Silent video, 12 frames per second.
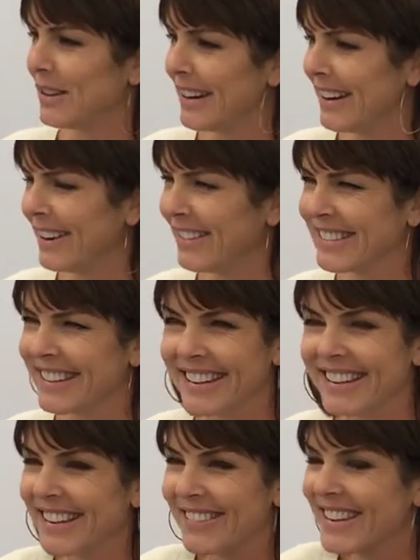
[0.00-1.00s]
And I was like,
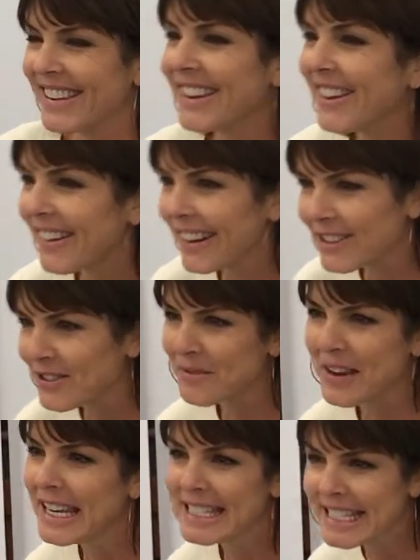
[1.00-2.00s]
hilarious, from
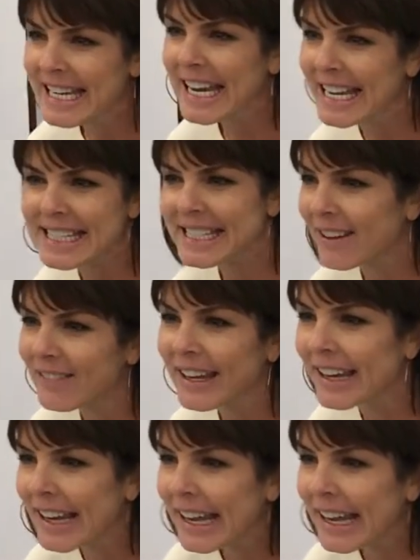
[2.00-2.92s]
1987.